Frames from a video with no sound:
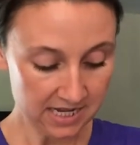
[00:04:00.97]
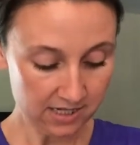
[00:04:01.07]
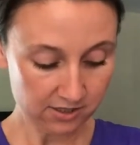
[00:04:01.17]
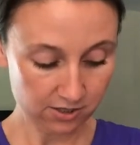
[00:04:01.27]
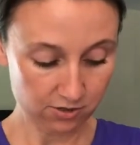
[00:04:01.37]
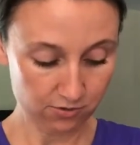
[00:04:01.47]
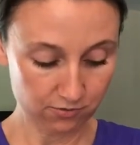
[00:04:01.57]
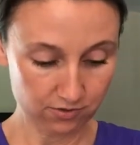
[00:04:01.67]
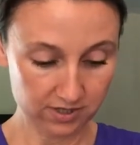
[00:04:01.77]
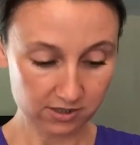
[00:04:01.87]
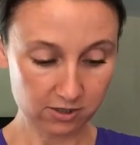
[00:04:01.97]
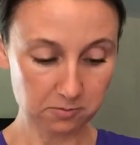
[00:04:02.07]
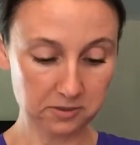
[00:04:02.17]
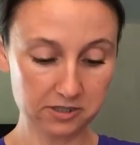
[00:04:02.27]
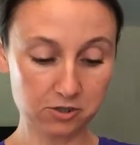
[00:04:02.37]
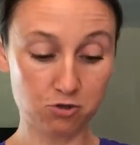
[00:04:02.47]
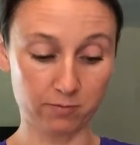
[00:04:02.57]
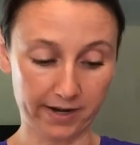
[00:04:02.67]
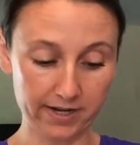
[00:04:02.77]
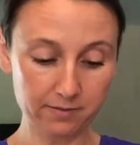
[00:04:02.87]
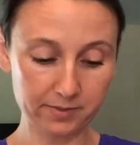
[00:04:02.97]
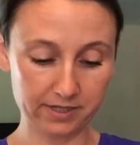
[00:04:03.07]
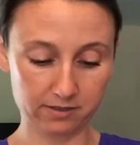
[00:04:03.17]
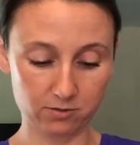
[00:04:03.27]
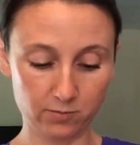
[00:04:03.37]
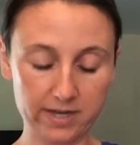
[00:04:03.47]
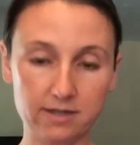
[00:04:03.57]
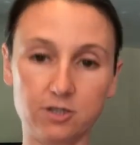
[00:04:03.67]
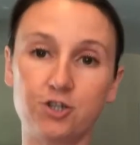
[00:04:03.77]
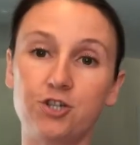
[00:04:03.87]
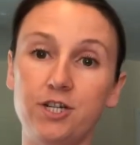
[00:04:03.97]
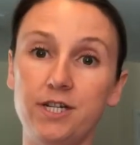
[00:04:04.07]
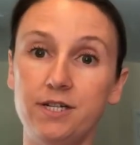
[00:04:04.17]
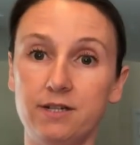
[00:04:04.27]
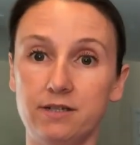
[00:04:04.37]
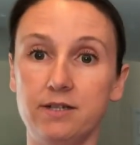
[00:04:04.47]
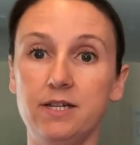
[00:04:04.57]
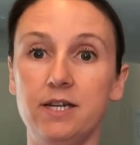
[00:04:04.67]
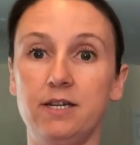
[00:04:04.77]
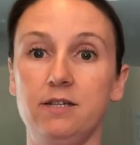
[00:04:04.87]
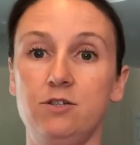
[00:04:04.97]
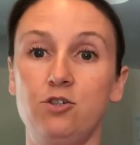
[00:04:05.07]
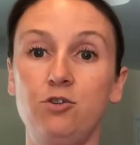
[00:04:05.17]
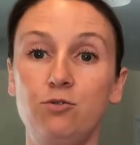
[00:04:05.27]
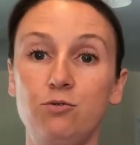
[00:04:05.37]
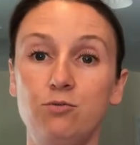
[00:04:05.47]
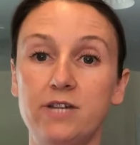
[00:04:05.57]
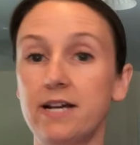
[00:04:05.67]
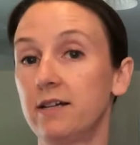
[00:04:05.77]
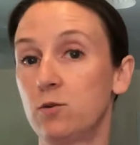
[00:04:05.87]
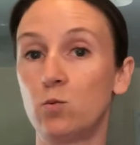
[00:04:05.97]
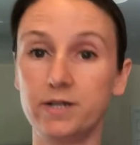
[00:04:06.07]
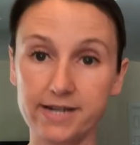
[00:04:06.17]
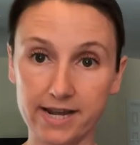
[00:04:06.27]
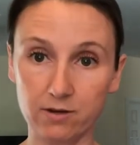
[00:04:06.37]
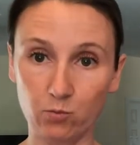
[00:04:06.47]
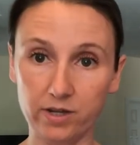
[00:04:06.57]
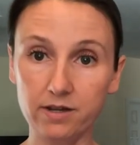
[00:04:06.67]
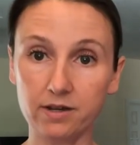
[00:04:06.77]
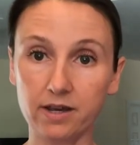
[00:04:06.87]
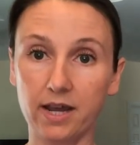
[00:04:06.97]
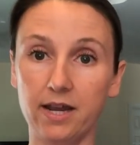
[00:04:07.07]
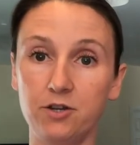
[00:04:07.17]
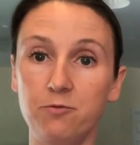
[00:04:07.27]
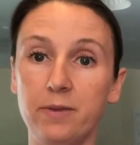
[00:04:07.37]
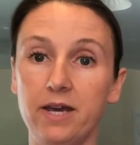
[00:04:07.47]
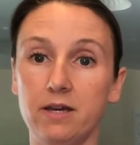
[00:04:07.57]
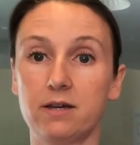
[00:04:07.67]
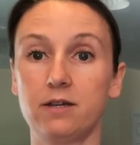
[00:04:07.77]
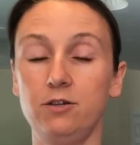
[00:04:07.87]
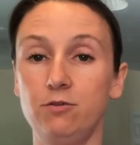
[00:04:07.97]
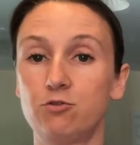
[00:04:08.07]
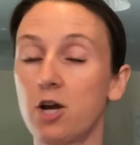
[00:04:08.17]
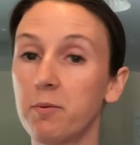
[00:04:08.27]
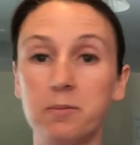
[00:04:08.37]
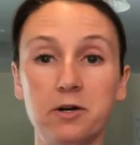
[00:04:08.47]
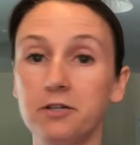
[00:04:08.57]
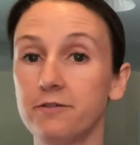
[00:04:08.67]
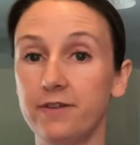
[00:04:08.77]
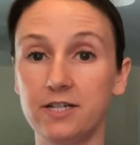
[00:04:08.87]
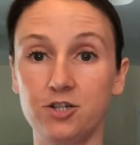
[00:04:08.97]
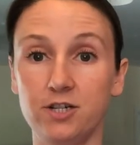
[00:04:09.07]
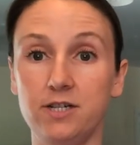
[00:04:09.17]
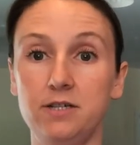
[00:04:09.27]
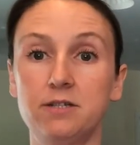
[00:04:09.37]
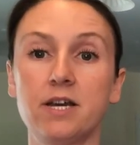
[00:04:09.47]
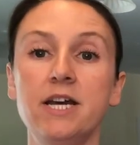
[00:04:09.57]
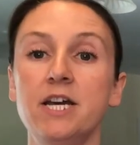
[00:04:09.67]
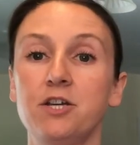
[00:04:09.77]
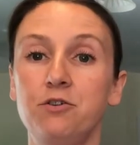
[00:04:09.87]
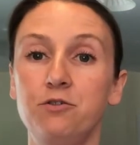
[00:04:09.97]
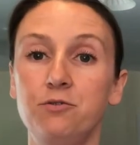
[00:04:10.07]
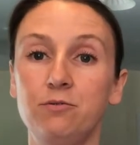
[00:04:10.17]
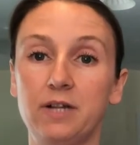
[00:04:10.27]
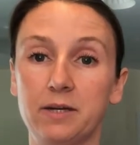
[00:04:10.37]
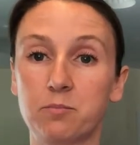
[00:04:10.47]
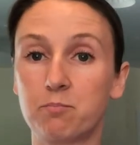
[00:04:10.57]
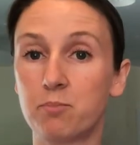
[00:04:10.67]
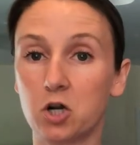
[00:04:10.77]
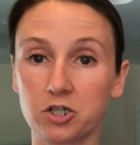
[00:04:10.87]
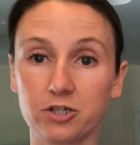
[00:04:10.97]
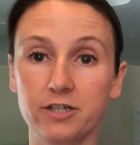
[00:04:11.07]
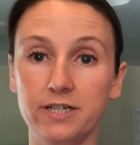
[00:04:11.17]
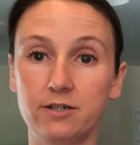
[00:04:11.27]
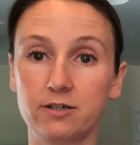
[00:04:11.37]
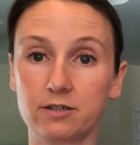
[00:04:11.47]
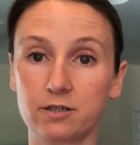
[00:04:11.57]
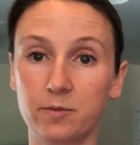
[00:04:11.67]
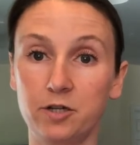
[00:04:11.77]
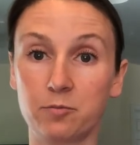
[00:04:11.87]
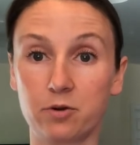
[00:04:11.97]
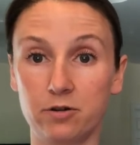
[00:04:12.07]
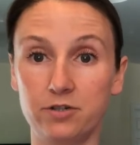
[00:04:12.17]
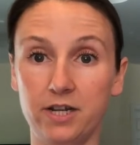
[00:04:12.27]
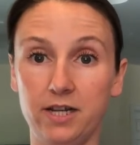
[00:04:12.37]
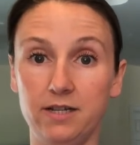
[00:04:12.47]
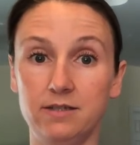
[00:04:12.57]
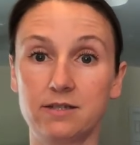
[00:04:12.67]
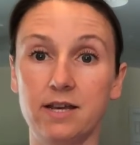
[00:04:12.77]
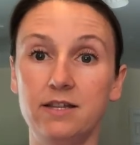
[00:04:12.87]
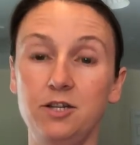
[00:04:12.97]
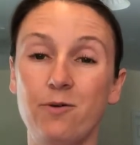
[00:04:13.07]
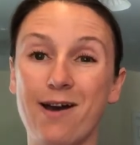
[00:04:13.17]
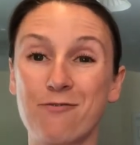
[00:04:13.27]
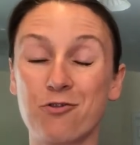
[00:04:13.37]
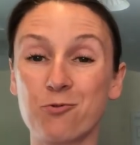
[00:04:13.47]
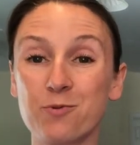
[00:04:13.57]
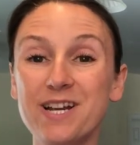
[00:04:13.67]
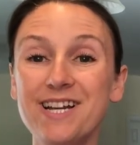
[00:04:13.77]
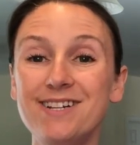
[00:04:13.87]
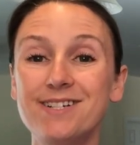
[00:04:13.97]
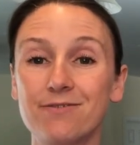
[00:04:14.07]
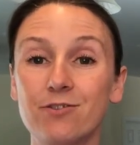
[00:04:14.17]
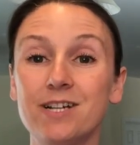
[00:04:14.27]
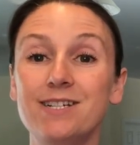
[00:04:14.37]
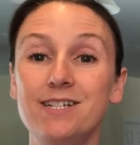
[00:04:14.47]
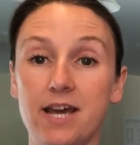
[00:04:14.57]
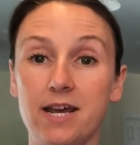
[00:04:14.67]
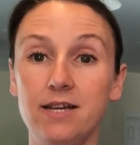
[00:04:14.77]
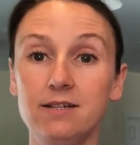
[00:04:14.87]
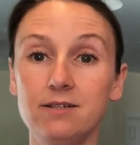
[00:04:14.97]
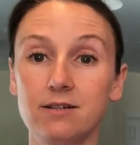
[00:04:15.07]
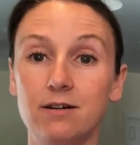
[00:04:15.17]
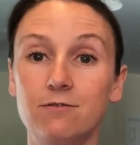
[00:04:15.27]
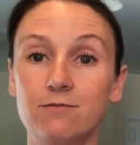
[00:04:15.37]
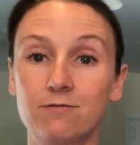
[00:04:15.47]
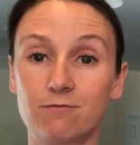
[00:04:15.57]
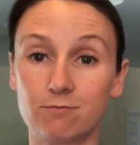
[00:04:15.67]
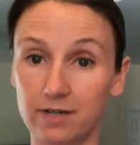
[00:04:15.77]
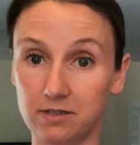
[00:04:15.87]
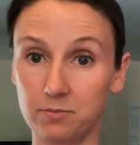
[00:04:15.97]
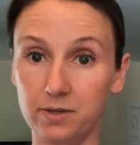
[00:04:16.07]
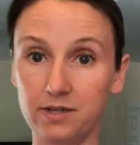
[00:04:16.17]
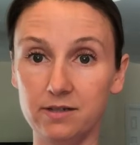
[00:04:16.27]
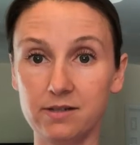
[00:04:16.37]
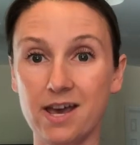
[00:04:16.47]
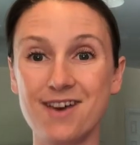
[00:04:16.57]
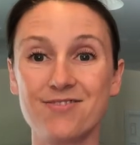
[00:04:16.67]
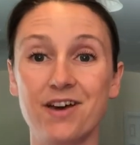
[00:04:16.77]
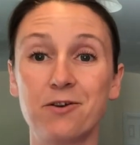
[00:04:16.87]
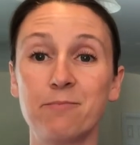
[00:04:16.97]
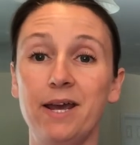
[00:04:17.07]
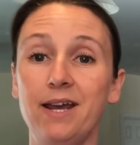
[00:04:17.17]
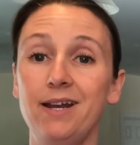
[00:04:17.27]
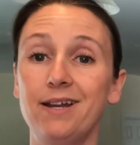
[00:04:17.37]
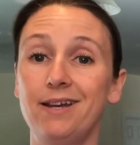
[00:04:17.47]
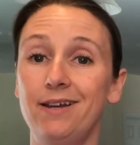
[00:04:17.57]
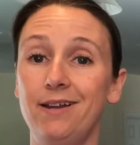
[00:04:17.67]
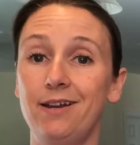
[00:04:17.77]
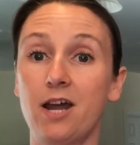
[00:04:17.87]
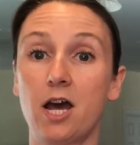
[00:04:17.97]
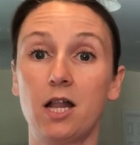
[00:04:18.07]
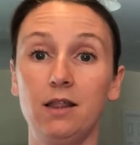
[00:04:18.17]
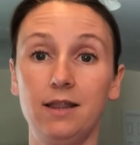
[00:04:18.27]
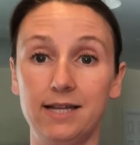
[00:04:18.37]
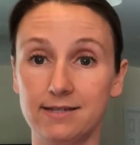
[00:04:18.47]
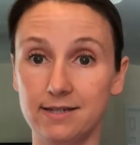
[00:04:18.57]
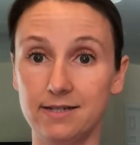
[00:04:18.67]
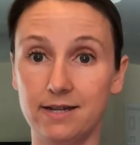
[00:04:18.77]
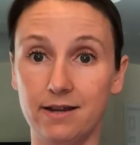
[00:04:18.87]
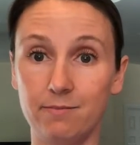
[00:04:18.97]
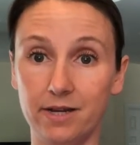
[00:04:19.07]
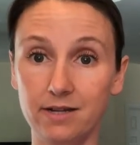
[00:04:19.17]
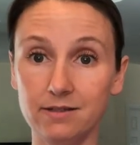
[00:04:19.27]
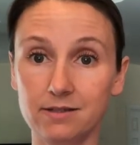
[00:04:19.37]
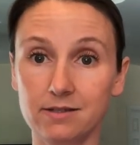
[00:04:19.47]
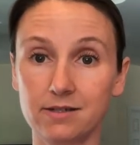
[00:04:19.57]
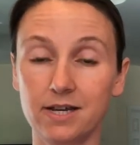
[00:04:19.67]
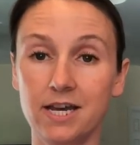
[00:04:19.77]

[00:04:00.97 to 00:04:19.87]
So this cookbook is great because the way that she does it is you take like one day a week and you chop up all your veggies, you like partially cook some of your proteins, and then you have 3 different days of recipes that are made in less than 10 minutes